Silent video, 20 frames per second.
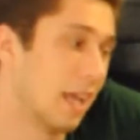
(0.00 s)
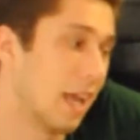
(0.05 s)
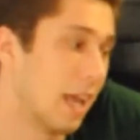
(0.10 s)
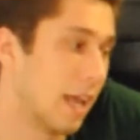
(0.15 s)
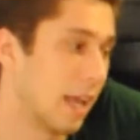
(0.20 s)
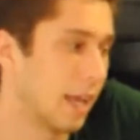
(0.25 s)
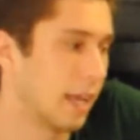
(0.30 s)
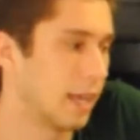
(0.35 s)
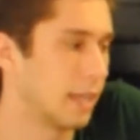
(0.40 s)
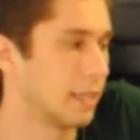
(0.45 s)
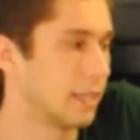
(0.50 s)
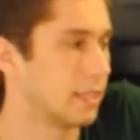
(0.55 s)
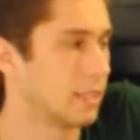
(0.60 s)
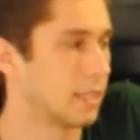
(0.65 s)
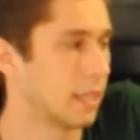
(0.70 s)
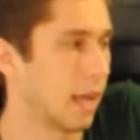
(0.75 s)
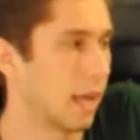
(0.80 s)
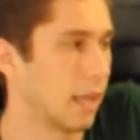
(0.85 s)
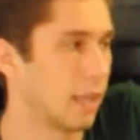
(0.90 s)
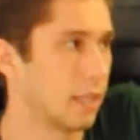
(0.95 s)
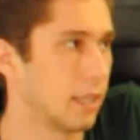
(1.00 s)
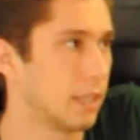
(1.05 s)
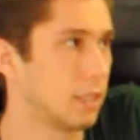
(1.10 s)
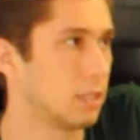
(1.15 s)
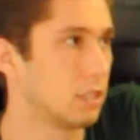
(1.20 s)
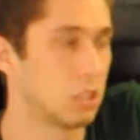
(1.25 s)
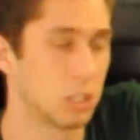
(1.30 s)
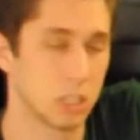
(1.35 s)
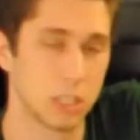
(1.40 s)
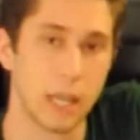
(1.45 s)
And I
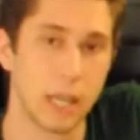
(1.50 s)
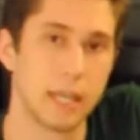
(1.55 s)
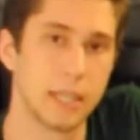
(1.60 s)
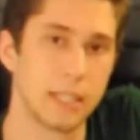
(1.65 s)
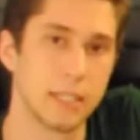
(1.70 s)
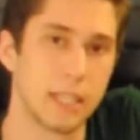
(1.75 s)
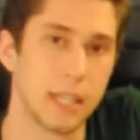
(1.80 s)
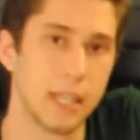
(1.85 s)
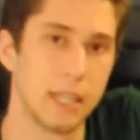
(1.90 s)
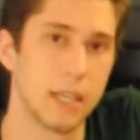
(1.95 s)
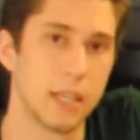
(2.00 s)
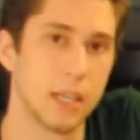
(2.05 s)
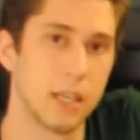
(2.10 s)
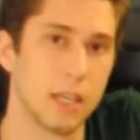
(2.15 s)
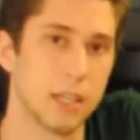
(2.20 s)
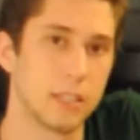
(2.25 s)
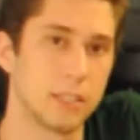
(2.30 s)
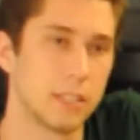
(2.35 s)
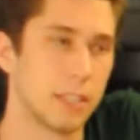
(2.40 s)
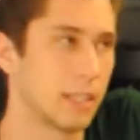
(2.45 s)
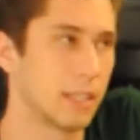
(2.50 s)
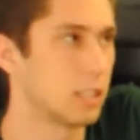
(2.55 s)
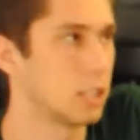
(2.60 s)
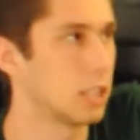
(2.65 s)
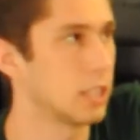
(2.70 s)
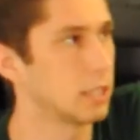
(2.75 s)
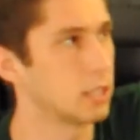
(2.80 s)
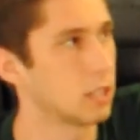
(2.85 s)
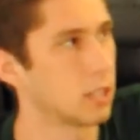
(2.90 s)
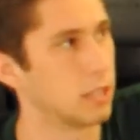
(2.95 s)
decided to take a
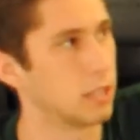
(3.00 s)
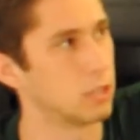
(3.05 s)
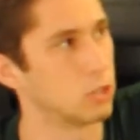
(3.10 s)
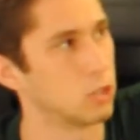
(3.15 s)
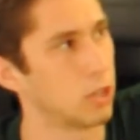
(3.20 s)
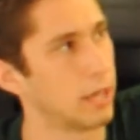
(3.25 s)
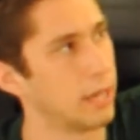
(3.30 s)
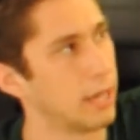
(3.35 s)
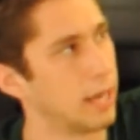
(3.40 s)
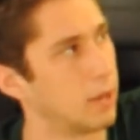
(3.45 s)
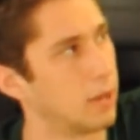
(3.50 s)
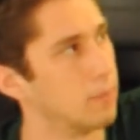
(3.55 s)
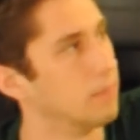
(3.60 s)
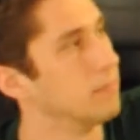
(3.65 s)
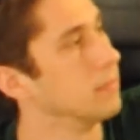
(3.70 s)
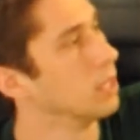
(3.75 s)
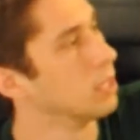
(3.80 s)
chance on it and try it out.